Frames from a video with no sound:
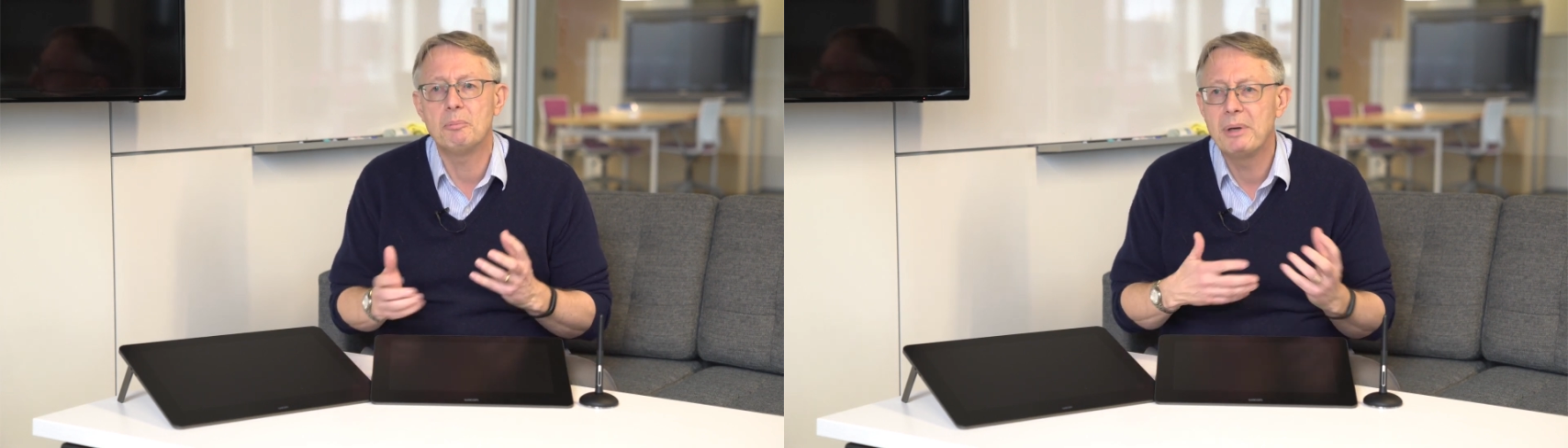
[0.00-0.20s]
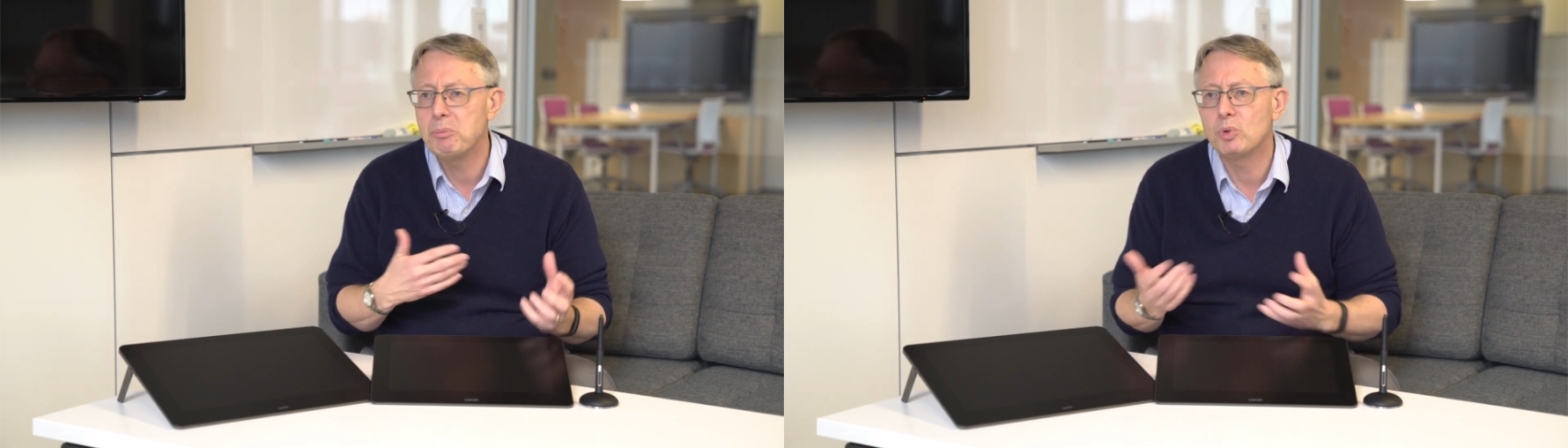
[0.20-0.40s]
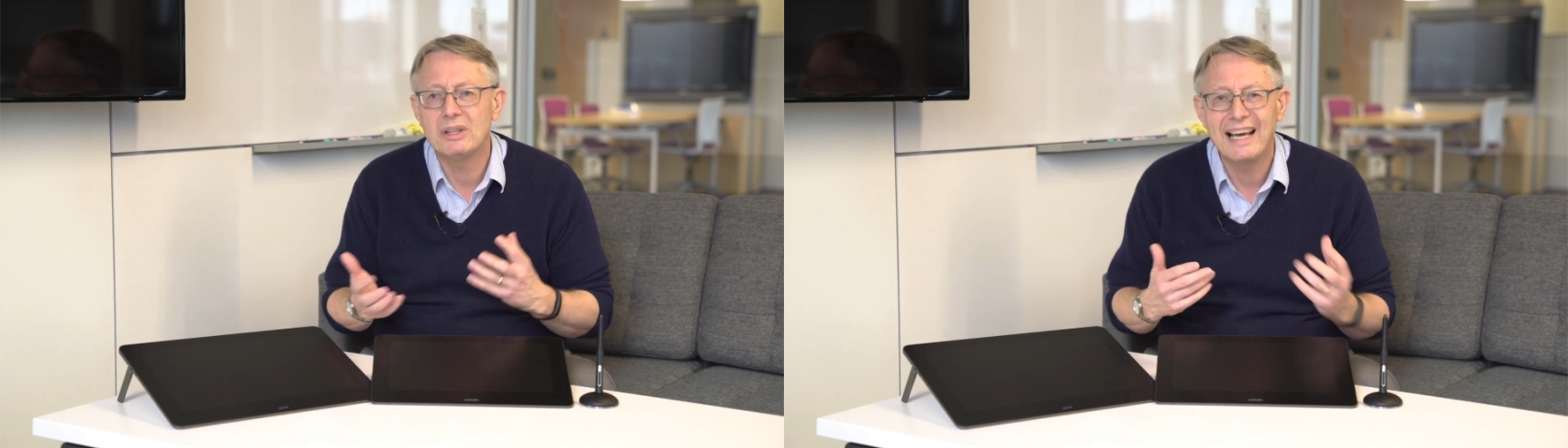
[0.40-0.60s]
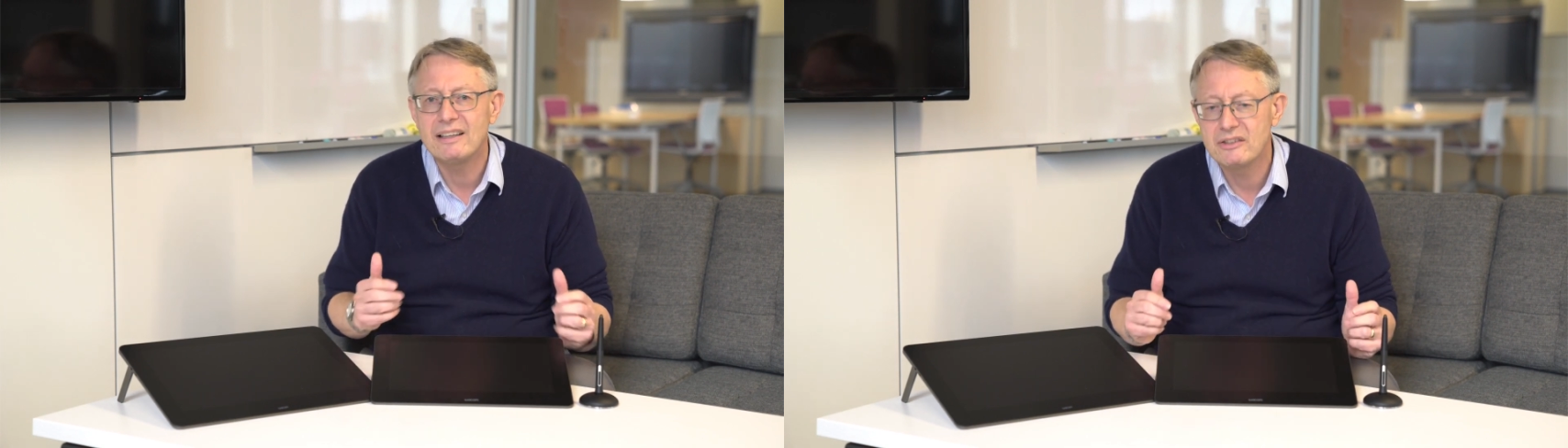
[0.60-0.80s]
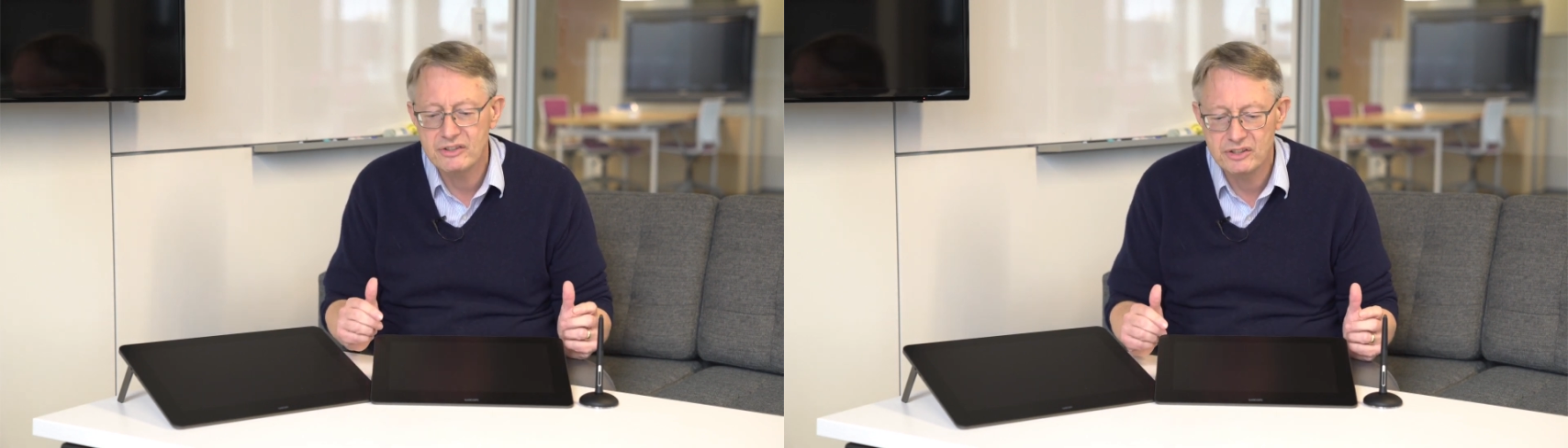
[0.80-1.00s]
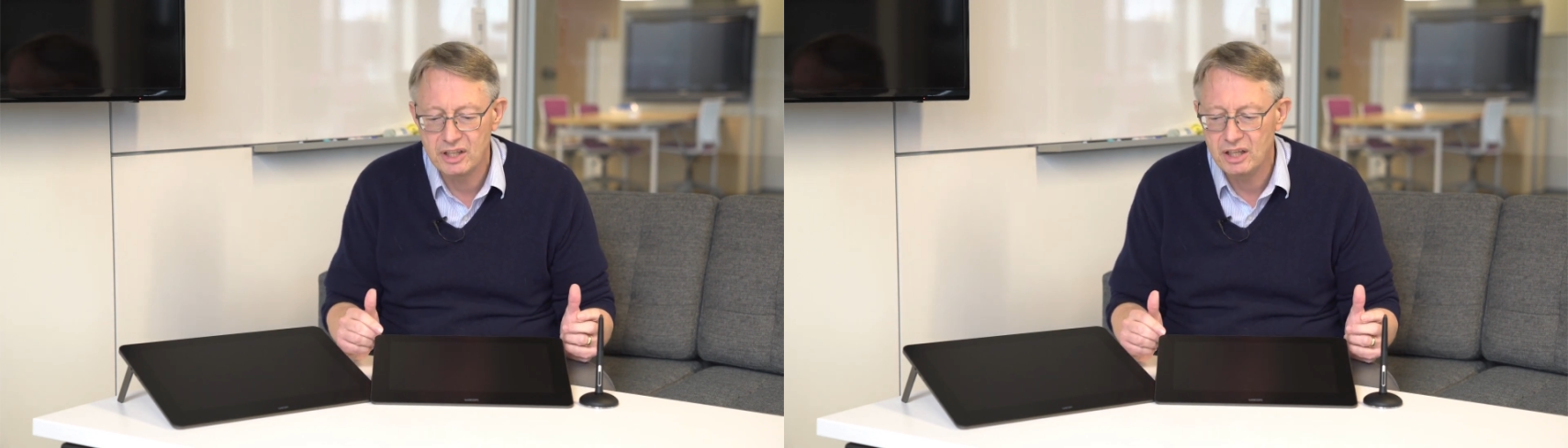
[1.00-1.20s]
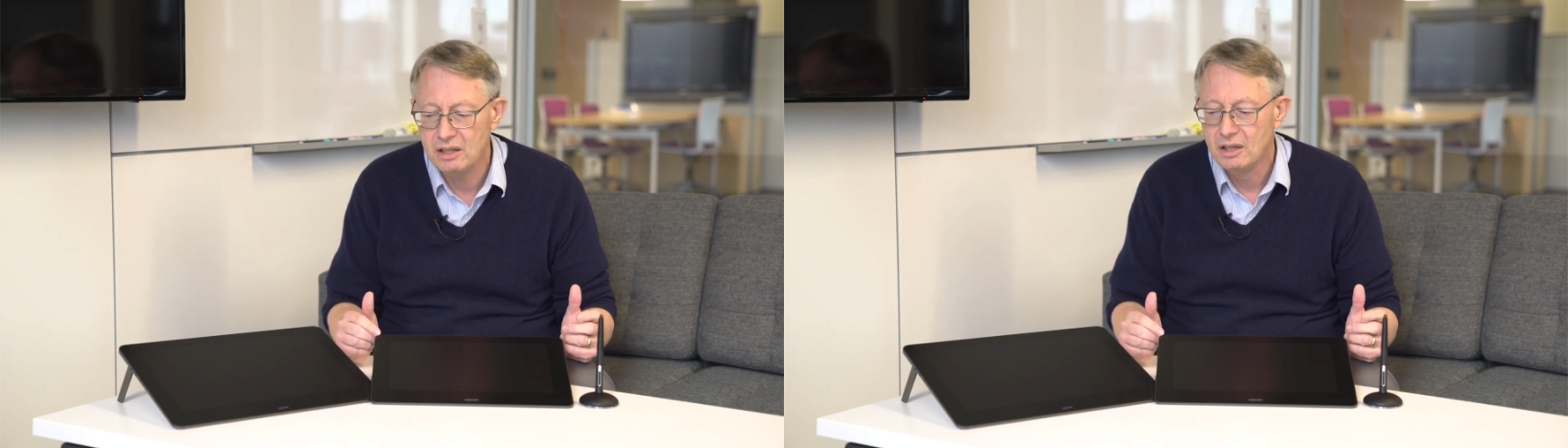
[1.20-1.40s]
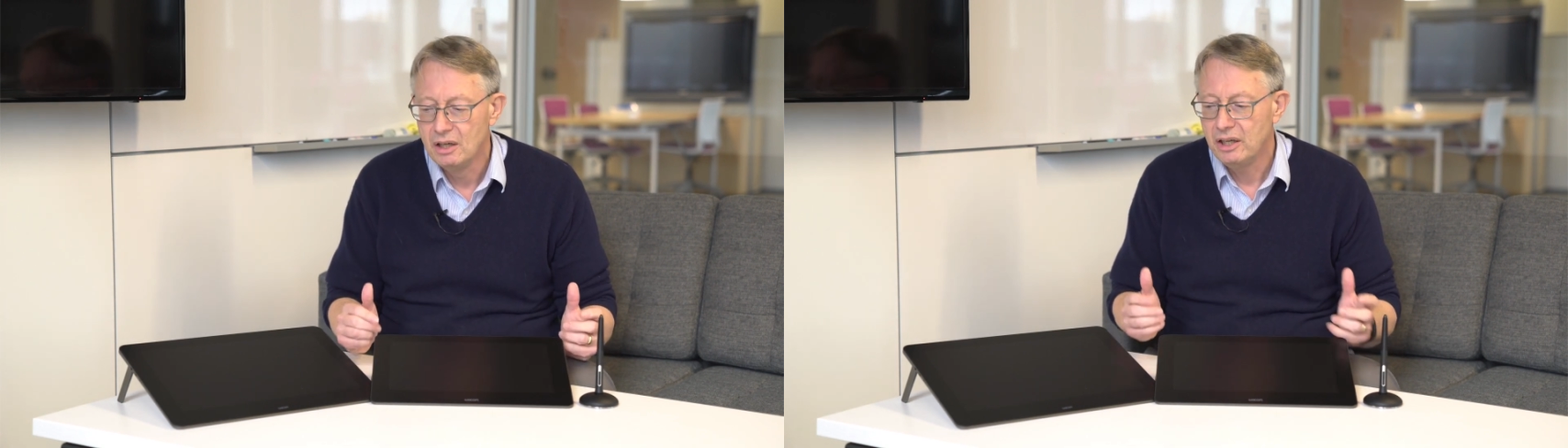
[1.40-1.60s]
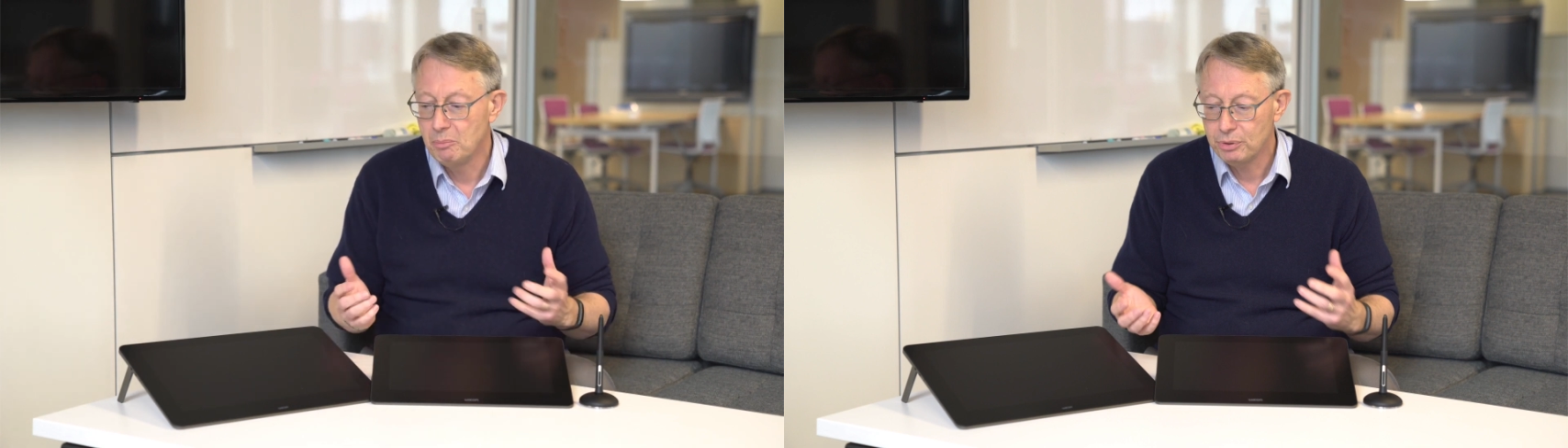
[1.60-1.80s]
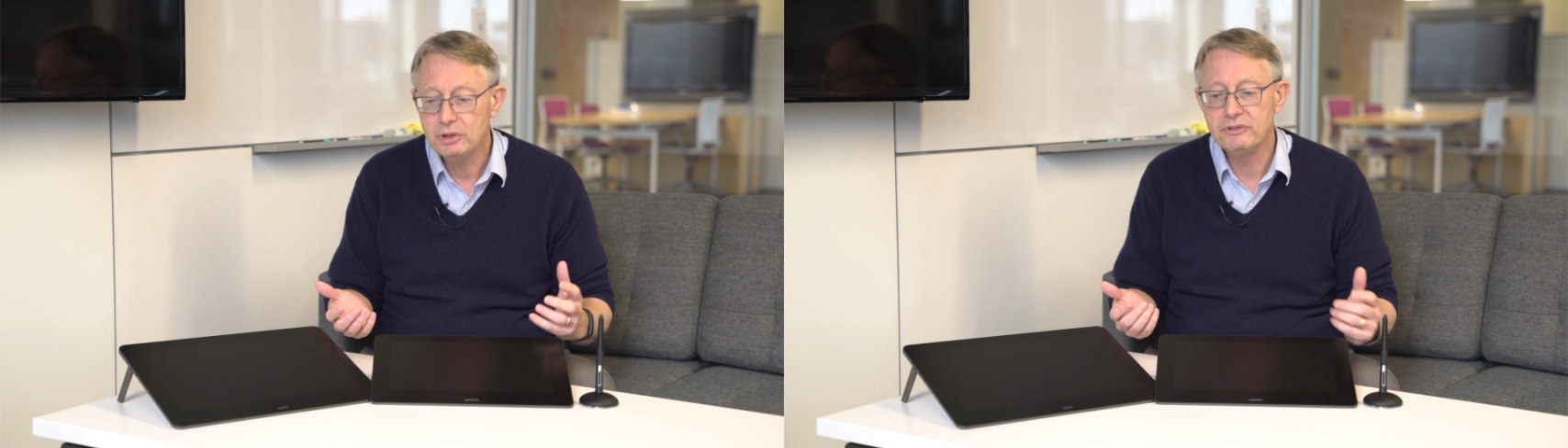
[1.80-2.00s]
that people would like to see
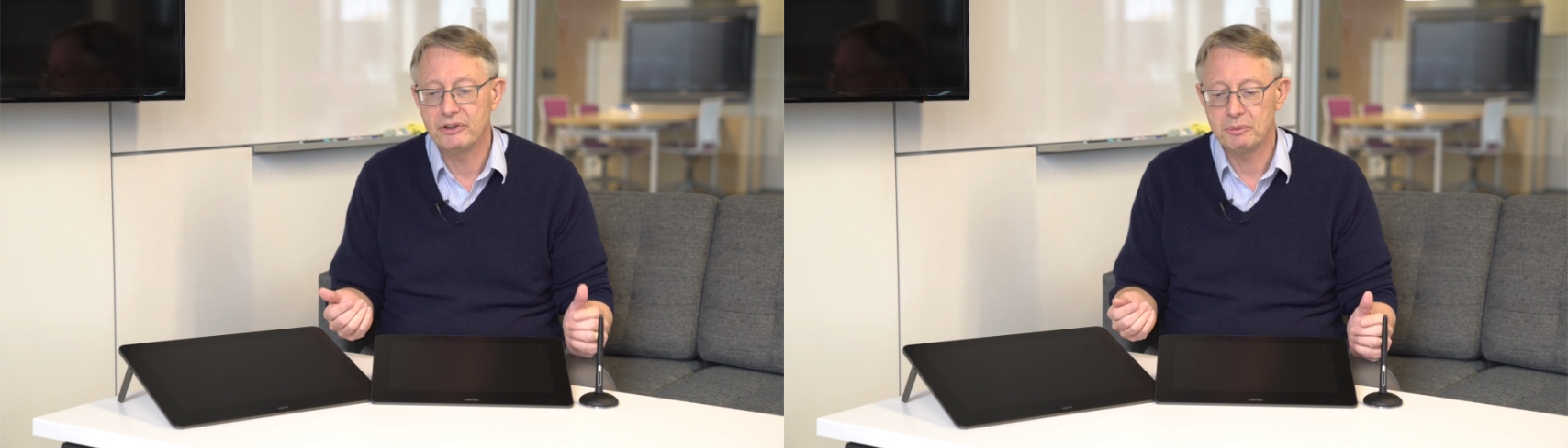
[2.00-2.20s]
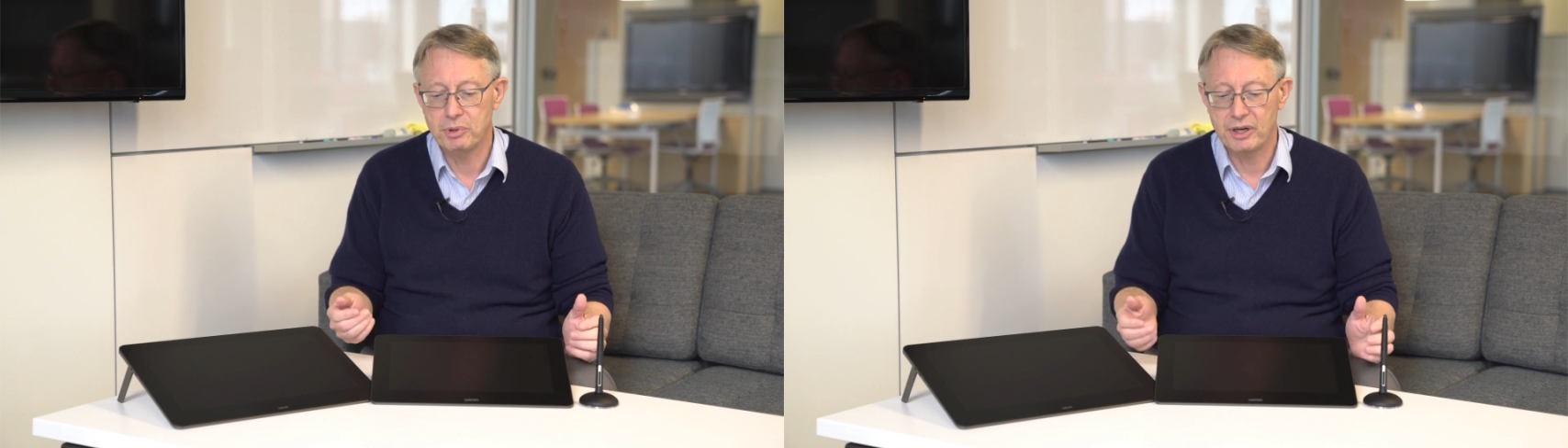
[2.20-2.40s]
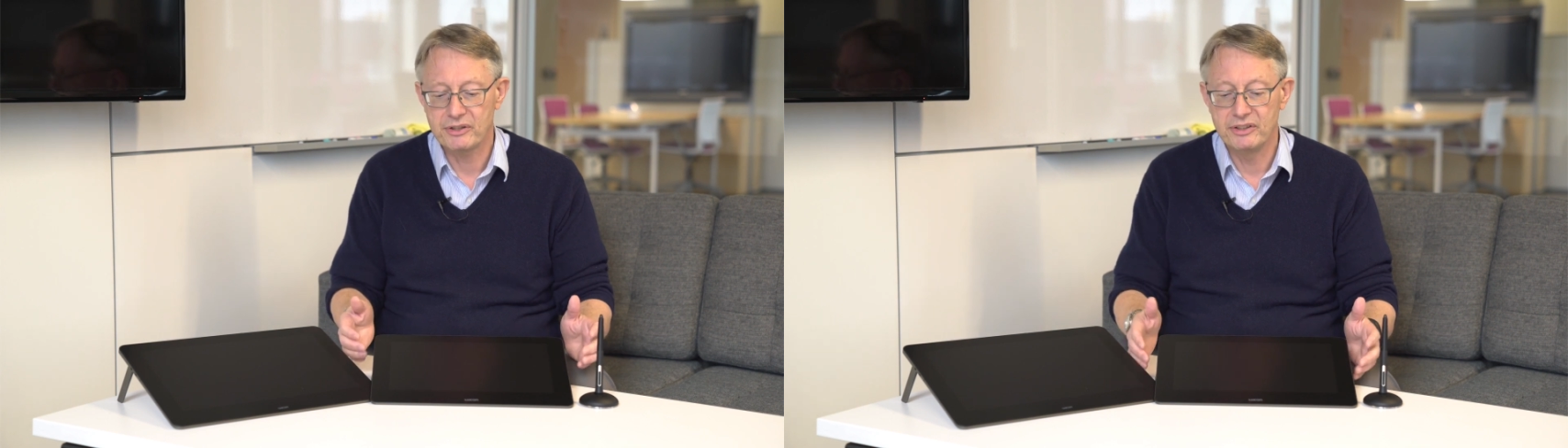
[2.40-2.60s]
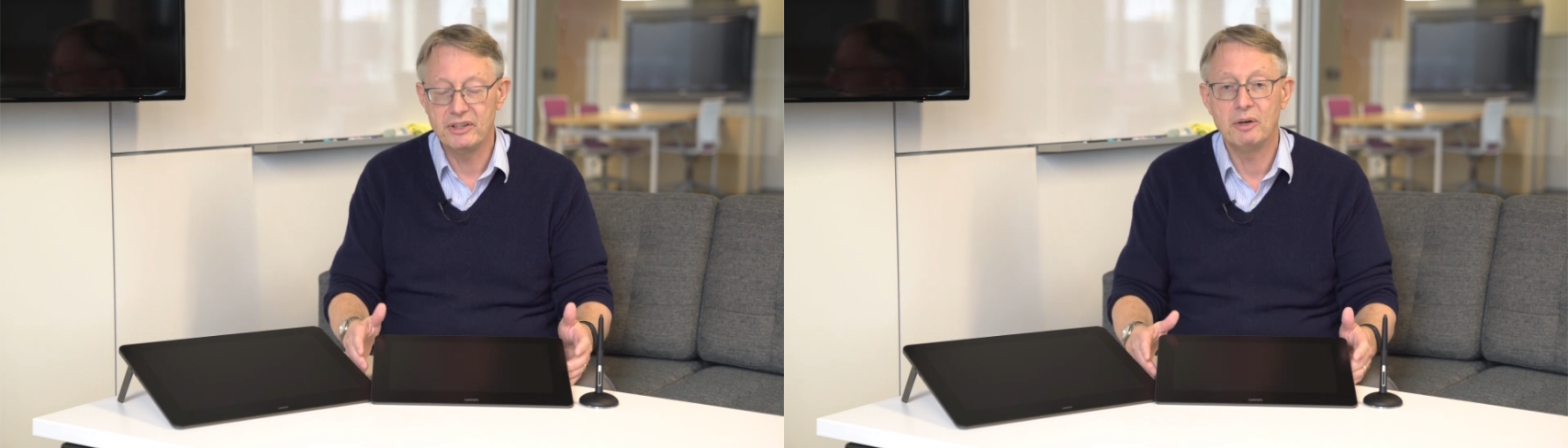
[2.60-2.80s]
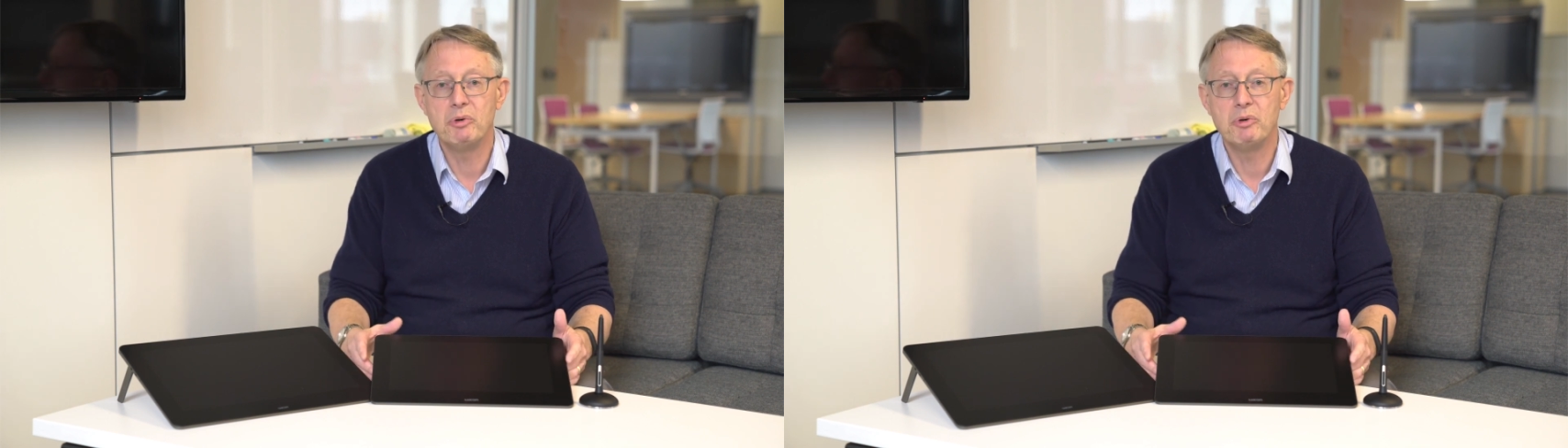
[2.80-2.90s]
improved on the products, and,